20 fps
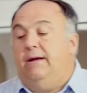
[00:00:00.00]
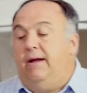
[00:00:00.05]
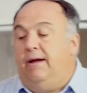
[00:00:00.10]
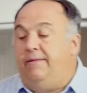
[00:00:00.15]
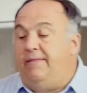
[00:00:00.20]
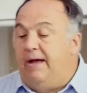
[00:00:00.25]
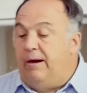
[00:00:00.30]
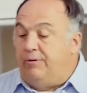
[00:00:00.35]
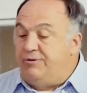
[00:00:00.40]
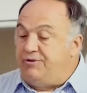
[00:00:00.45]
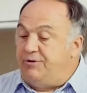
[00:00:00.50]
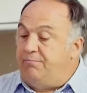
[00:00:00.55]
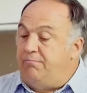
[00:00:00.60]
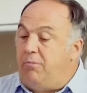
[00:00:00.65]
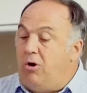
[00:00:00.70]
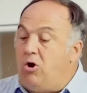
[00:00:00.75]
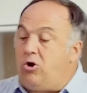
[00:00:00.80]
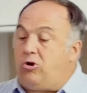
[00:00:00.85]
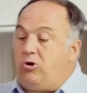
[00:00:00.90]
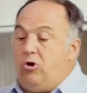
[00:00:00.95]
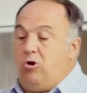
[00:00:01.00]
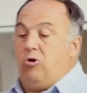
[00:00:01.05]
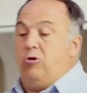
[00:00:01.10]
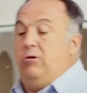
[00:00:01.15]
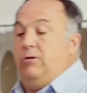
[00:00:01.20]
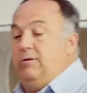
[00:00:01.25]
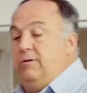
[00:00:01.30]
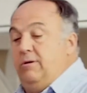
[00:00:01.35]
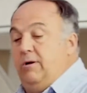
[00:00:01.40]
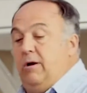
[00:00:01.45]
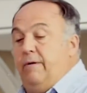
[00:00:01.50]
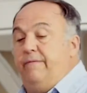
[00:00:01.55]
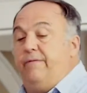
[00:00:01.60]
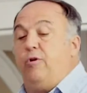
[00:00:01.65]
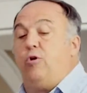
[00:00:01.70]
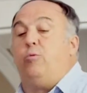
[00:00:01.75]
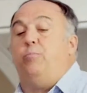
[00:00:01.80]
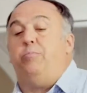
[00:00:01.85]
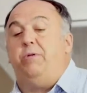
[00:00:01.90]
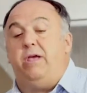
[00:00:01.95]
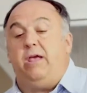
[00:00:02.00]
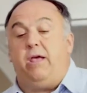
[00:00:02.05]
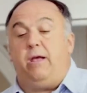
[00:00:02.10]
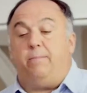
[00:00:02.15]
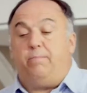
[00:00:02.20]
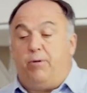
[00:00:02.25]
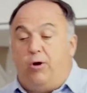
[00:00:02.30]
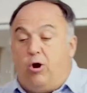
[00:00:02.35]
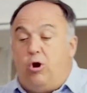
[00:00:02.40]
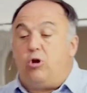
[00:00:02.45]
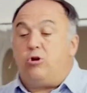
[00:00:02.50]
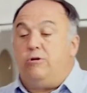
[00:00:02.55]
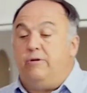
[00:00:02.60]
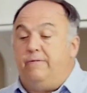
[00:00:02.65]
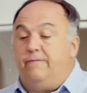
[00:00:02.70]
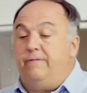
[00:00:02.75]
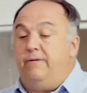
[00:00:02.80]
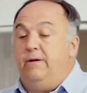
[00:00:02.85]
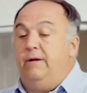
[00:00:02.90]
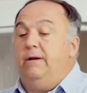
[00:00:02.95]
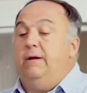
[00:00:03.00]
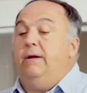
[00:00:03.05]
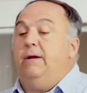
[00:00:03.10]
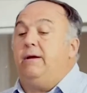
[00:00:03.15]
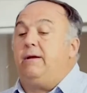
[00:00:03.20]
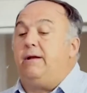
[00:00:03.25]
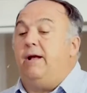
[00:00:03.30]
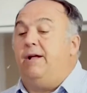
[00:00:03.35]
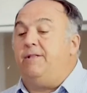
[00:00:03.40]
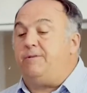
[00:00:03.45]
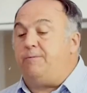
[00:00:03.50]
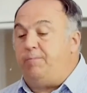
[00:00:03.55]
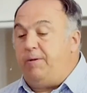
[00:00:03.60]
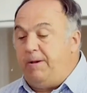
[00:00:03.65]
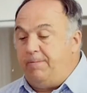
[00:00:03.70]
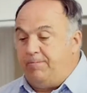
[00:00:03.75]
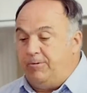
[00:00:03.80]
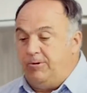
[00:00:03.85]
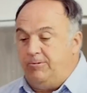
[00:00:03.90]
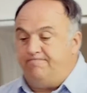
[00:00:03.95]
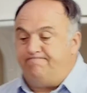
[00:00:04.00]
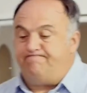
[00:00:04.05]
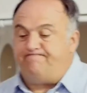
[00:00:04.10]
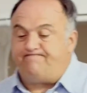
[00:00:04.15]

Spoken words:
and that was a marker of their being part of God's people.